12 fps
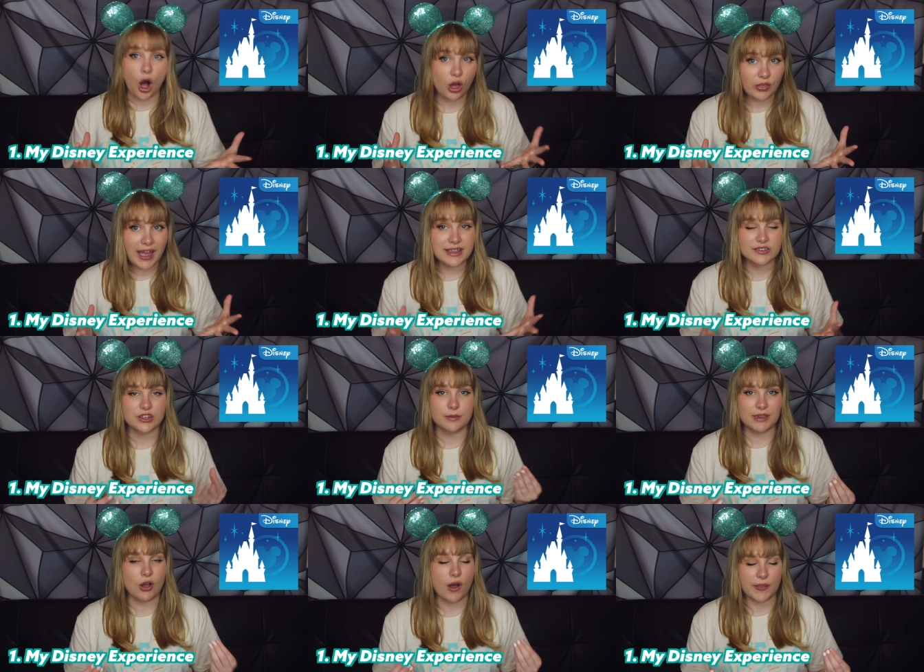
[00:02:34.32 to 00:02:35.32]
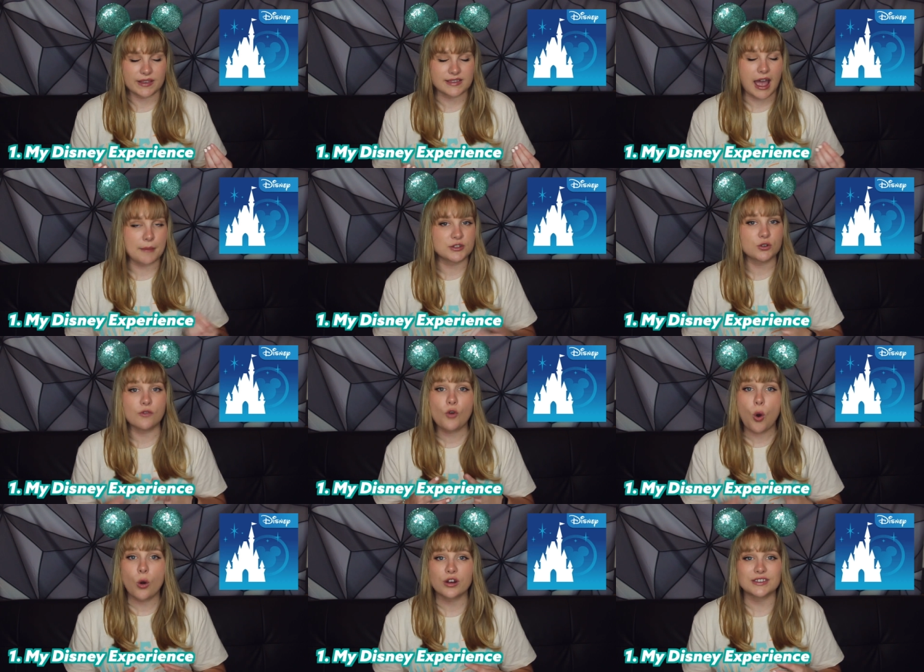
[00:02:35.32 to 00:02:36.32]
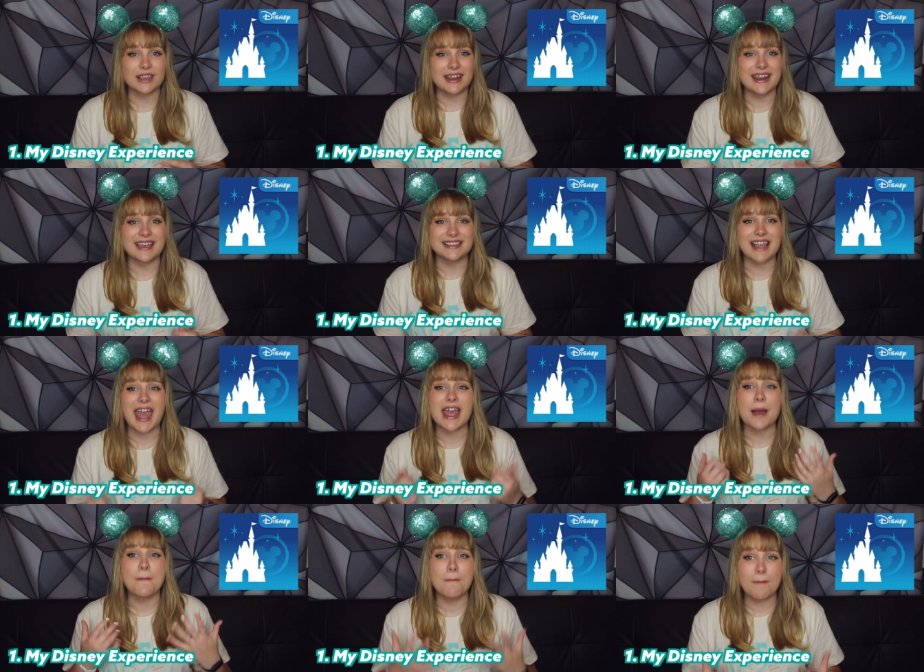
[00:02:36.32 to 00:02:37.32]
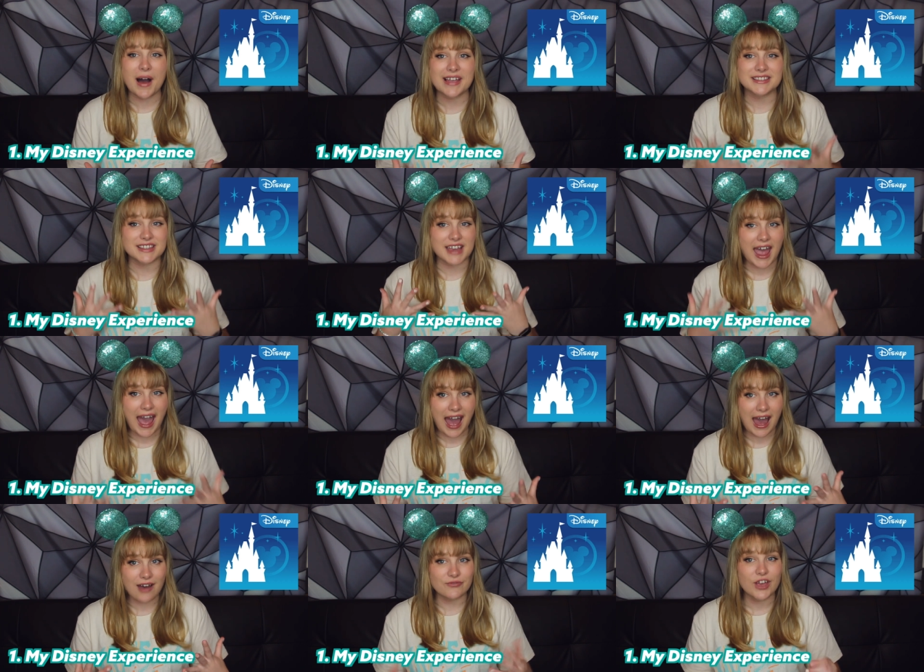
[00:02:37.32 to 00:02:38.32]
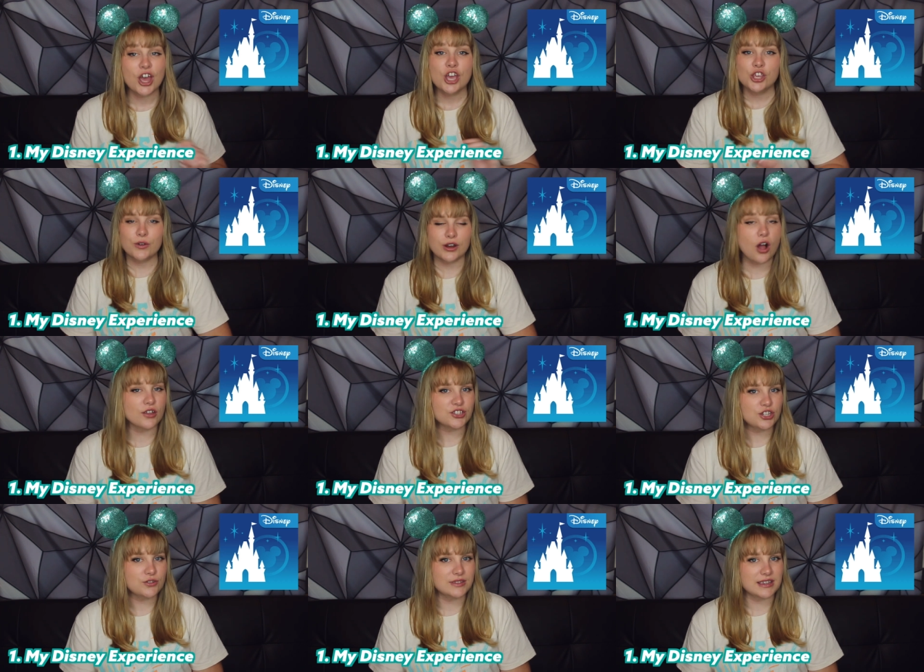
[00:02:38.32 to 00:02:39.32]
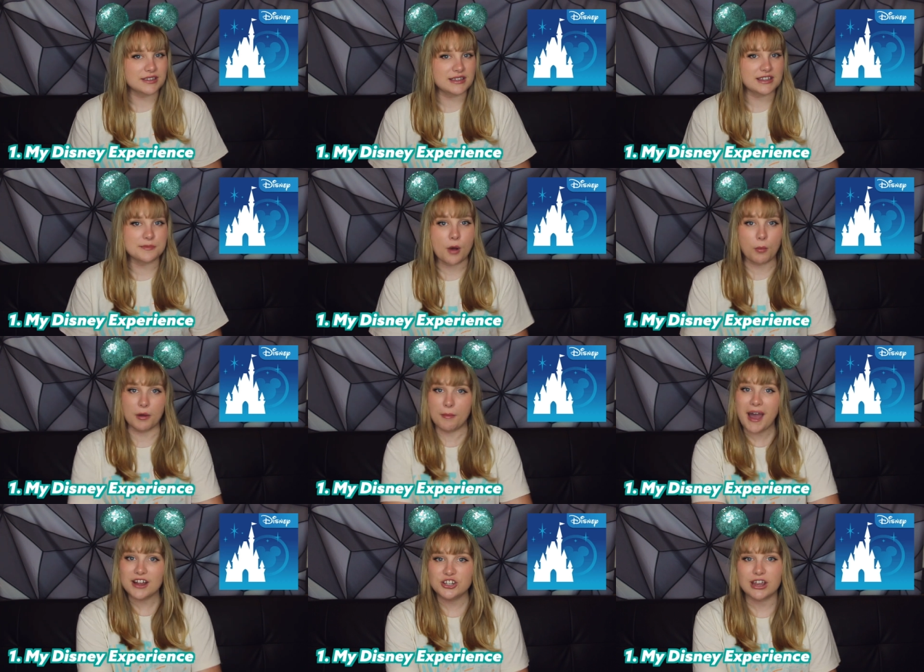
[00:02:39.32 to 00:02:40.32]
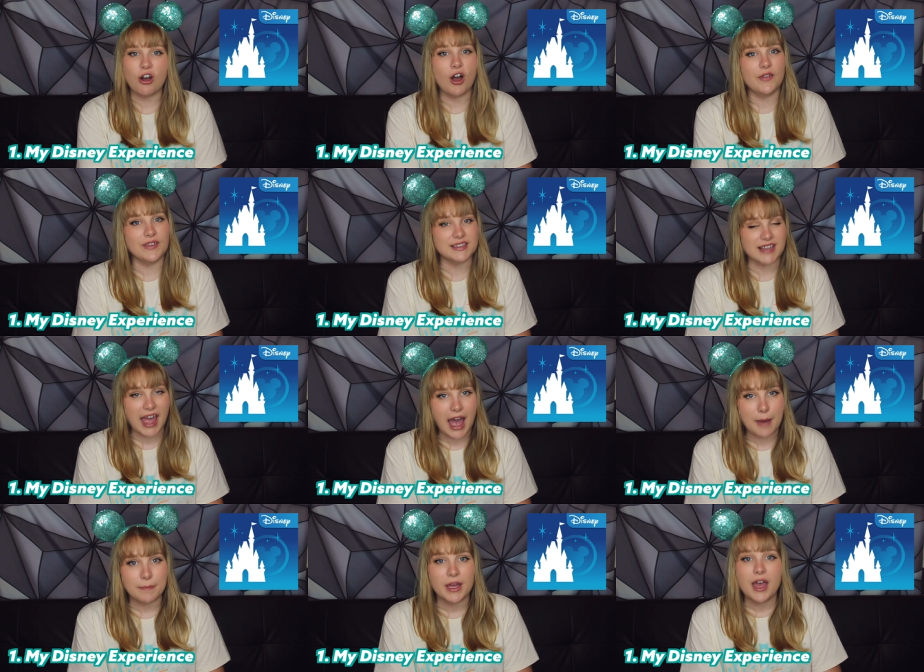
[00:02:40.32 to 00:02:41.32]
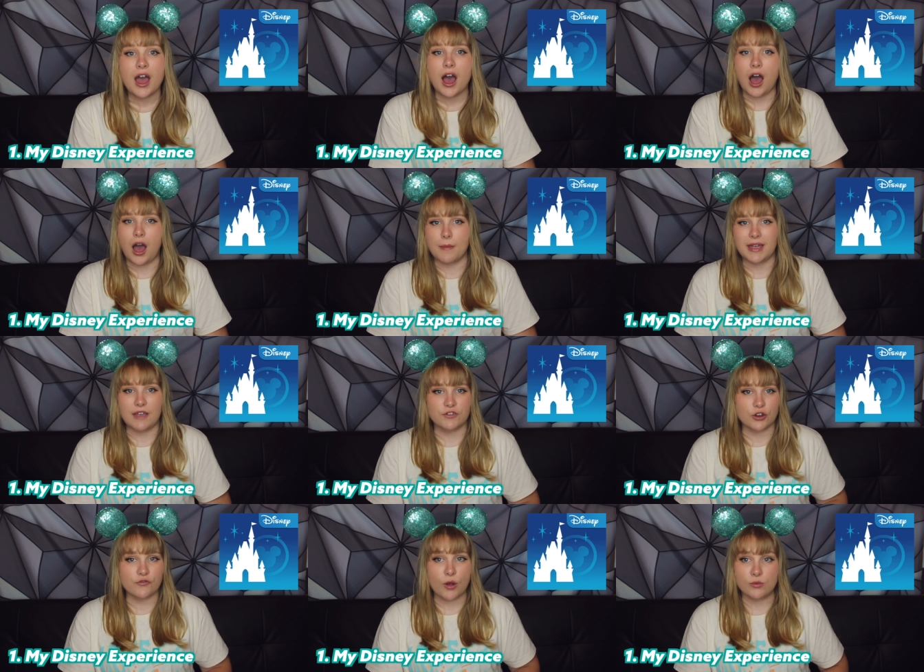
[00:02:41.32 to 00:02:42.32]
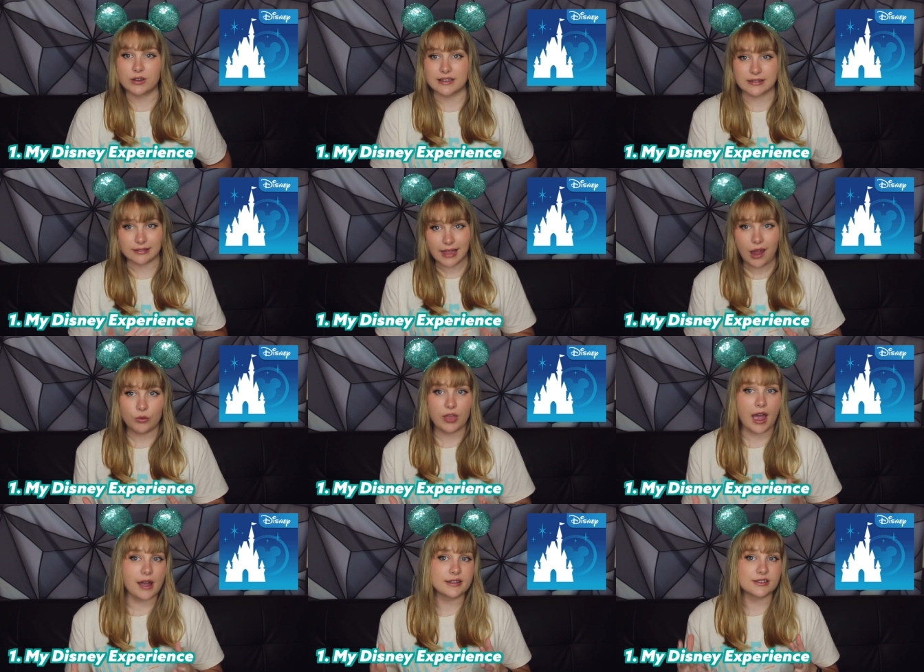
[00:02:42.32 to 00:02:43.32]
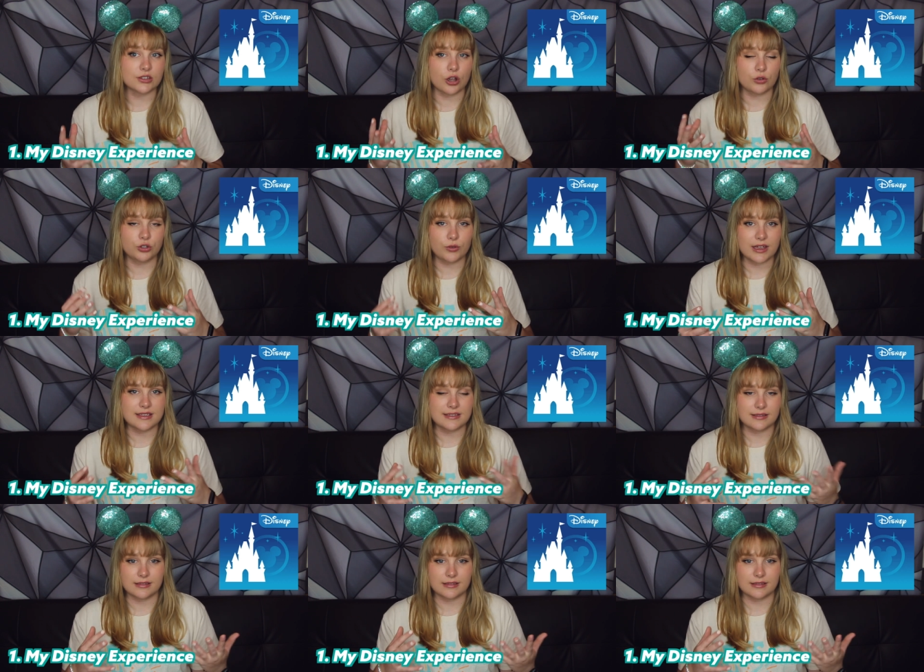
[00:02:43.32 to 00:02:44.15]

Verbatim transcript: all that is going to be on this app. So of course it is a must have. You can also use Disney's Mobile Magic on this app um, if your phone does allow that. So you can